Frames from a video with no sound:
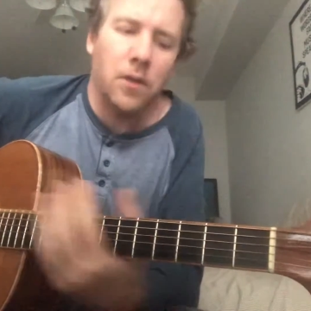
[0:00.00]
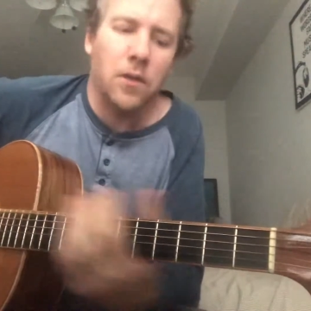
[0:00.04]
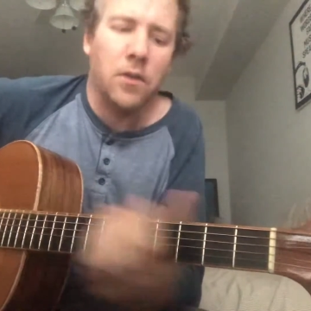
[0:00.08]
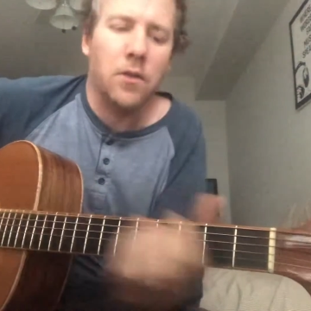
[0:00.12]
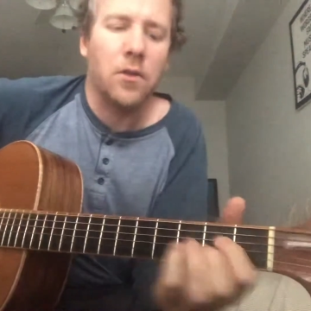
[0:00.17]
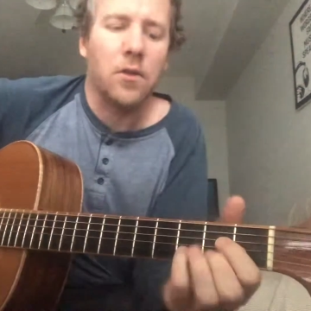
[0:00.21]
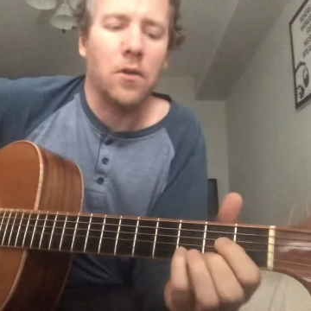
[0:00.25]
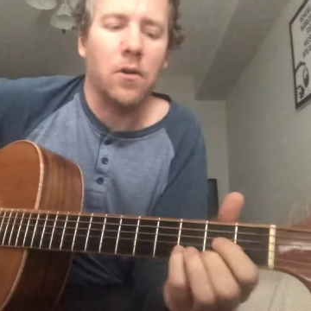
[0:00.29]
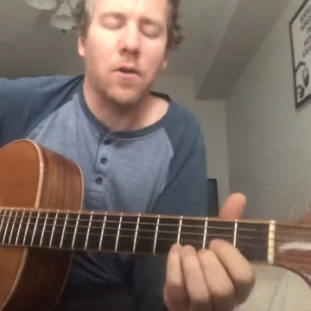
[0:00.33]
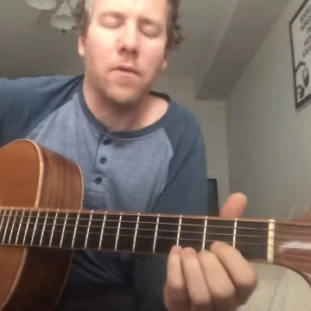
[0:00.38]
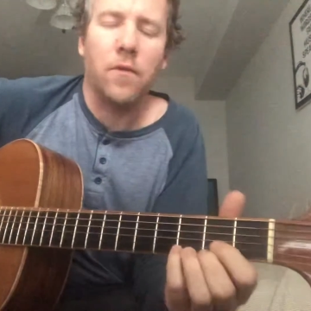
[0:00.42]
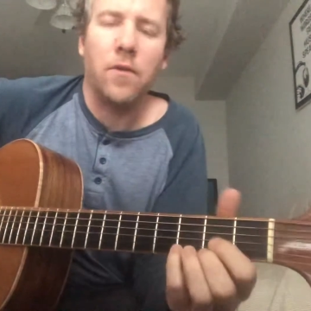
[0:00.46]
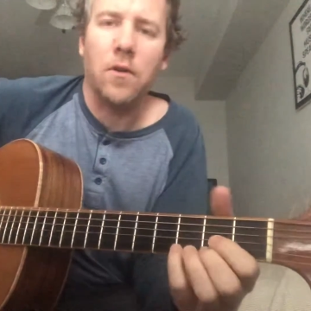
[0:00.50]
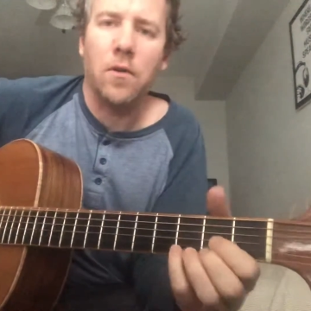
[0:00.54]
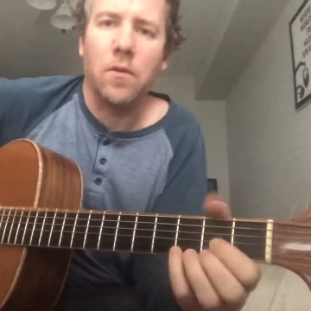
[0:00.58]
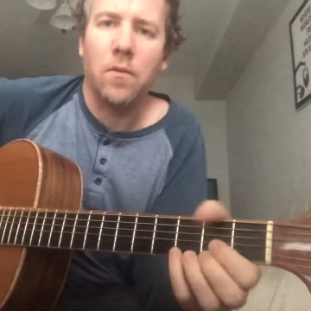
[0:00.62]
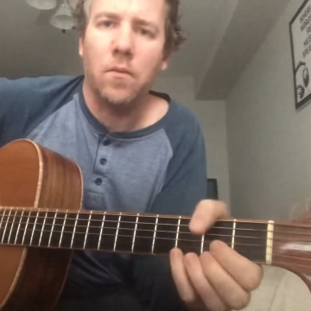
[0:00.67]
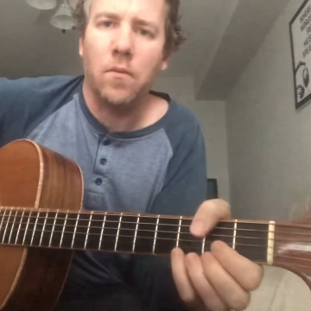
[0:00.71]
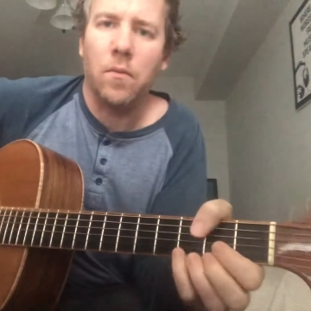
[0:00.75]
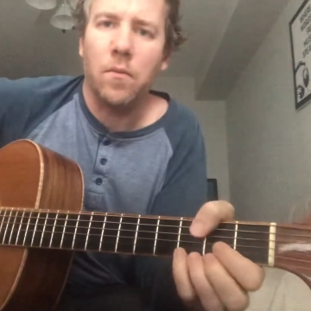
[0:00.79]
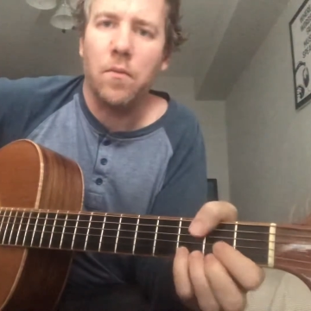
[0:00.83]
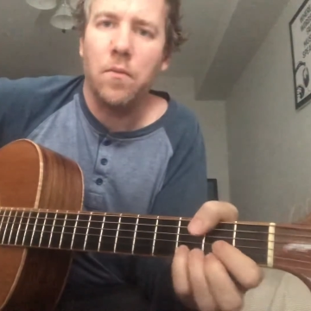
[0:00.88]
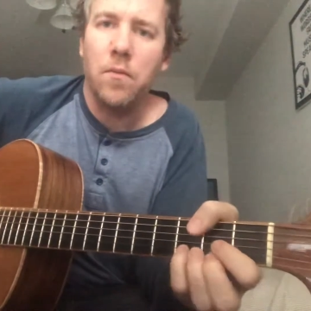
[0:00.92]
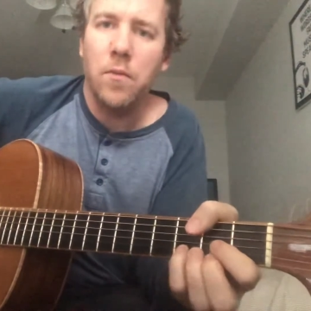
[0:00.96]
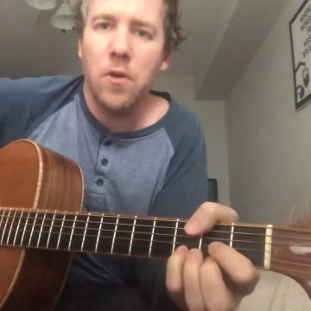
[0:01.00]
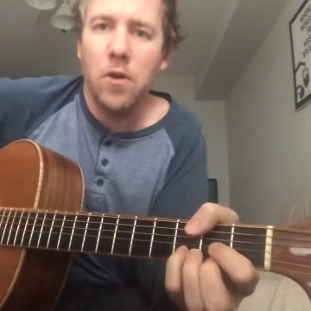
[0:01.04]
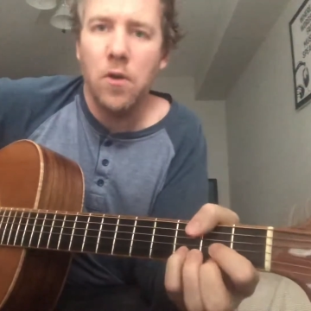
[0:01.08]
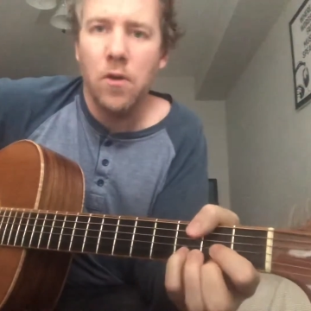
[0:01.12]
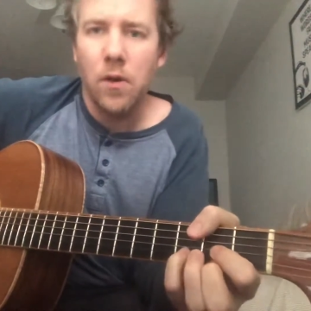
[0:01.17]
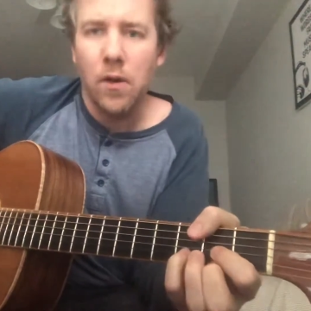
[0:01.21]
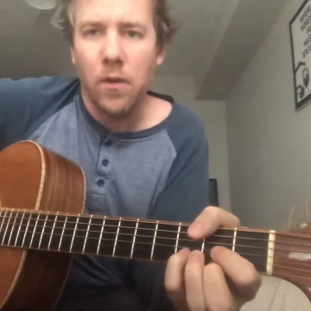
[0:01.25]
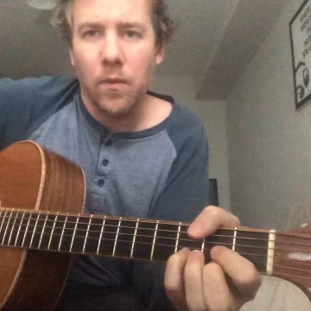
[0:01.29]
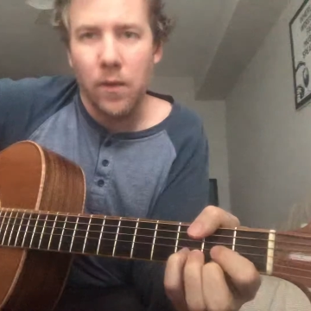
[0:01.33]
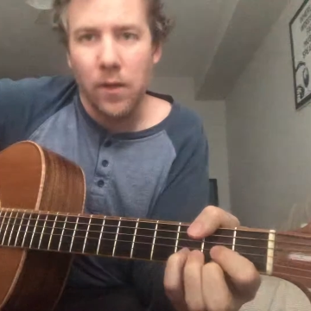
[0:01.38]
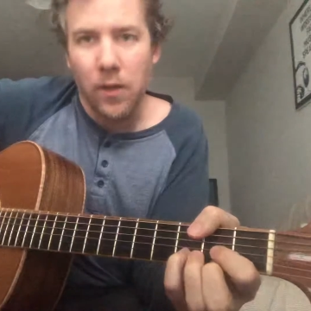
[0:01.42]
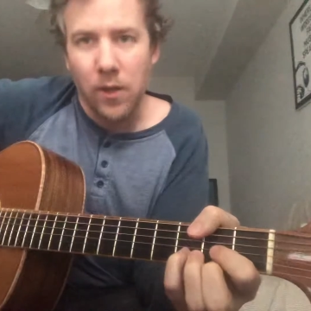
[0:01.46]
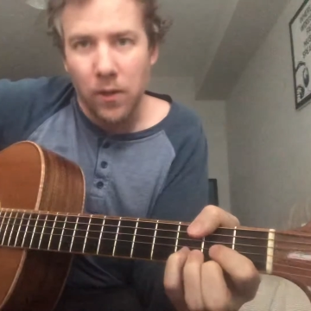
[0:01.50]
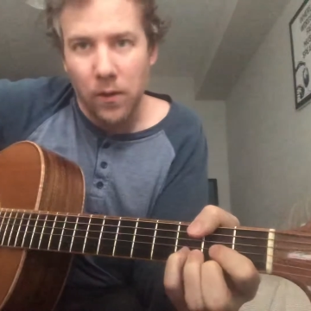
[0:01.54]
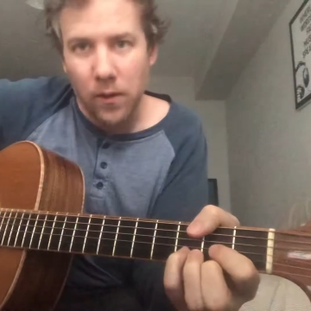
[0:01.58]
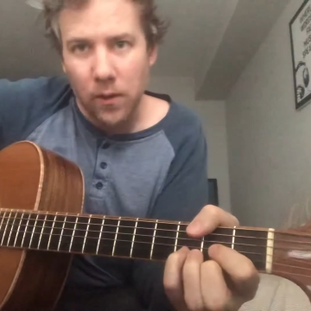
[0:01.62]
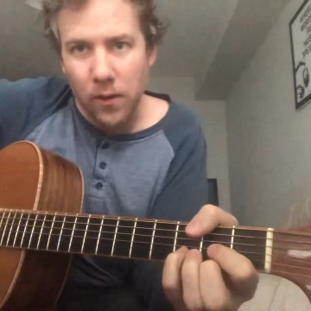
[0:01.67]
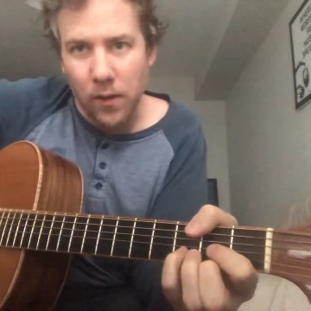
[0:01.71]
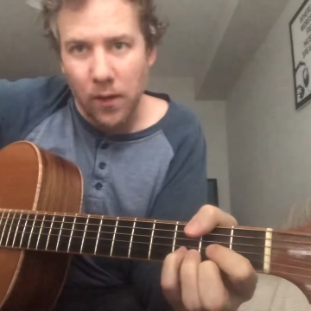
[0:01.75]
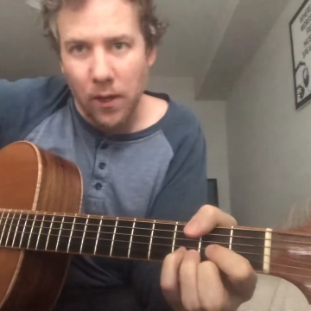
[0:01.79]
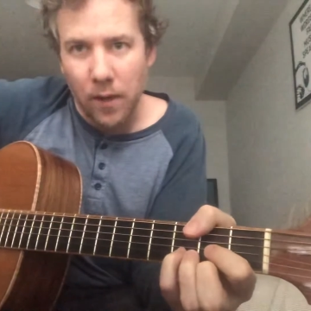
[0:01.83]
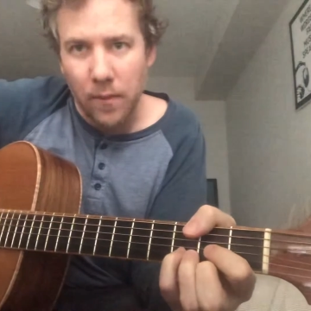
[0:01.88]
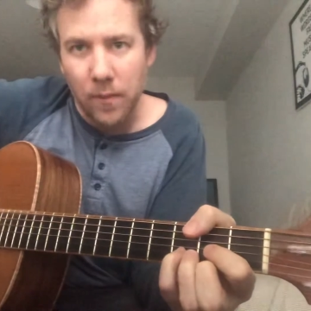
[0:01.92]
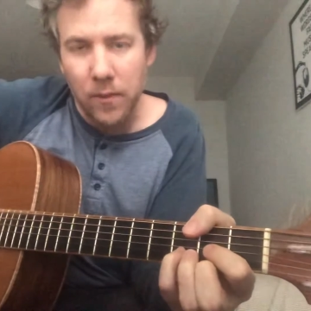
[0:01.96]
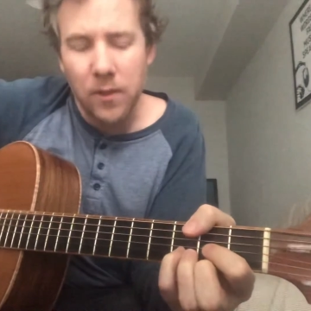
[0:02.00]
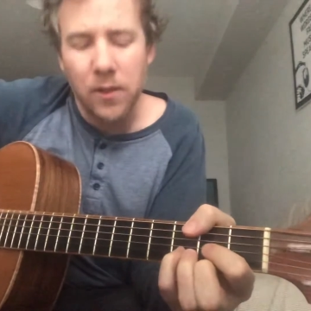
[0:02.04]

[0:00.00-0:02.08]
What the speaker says: So if you mute it with your thumb,